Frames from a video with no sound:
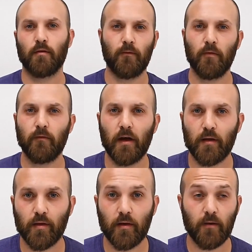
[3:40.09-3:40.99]
So if you've got
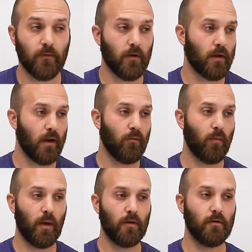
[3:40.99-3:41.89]
it set up for your camera
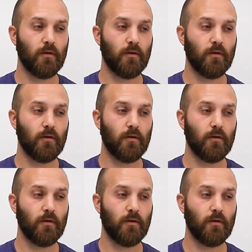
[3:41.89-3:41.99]
battery